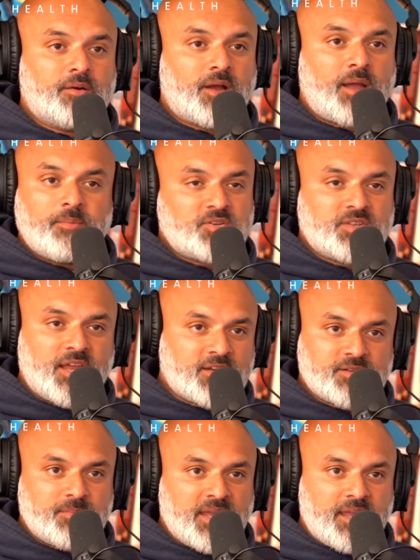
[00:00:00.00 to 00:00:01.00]
How much are they
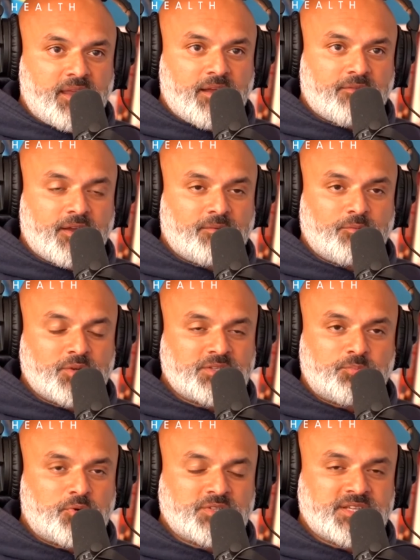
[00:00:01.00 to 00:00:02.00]
actually making out of it? And what's the
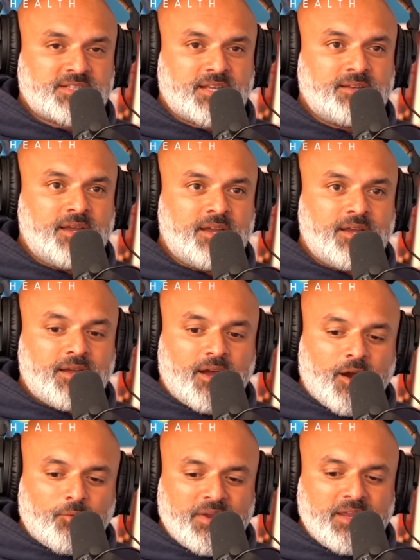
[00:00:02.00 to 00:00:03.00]
process? And
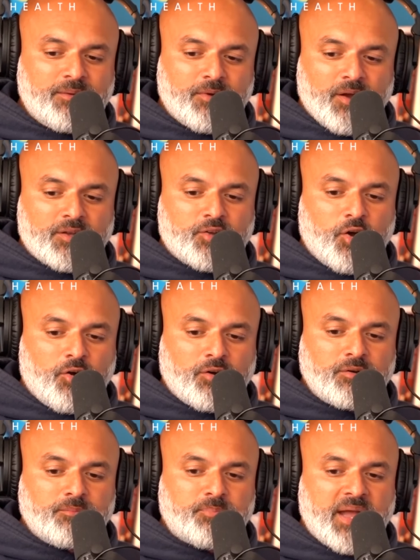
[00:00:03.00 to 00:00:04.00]
are we
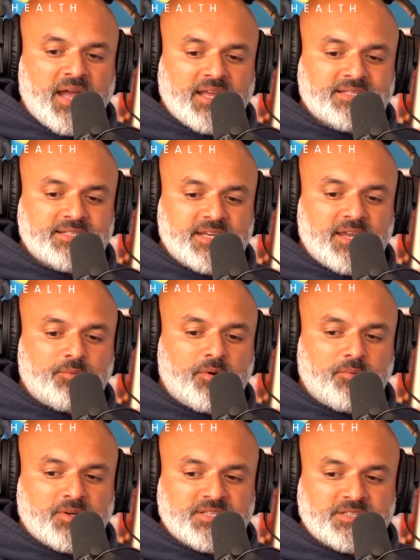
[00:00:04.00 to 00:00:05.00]
gone past the day where
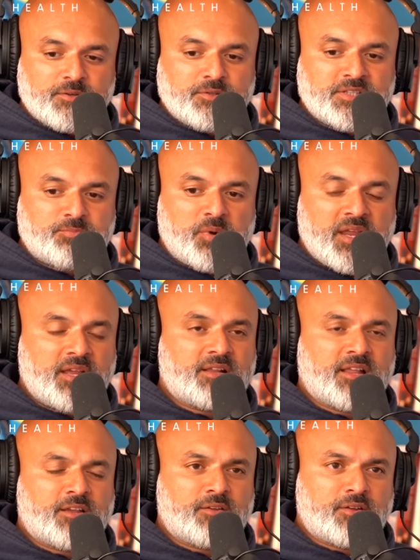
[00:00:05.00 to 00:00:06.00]
we're still spraying
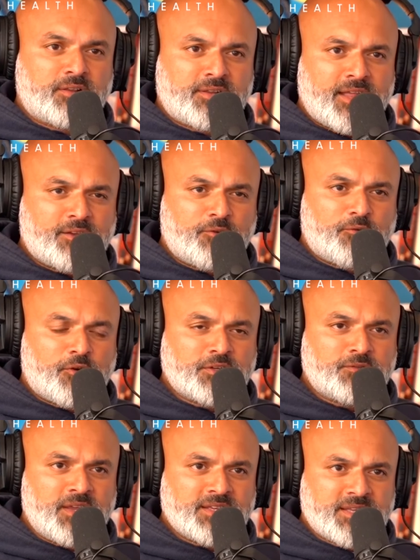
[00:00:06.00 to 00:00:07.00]

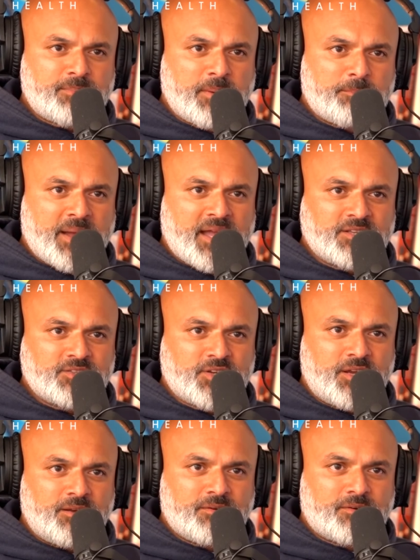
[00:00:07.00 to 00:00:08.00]
glyphosate? Has that been banned
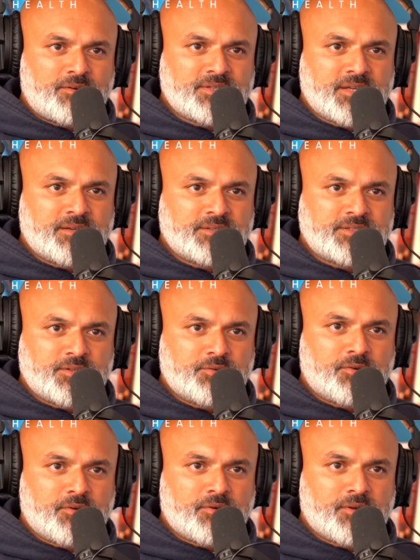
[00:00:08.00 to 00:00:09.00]
yet? Or is that still going on?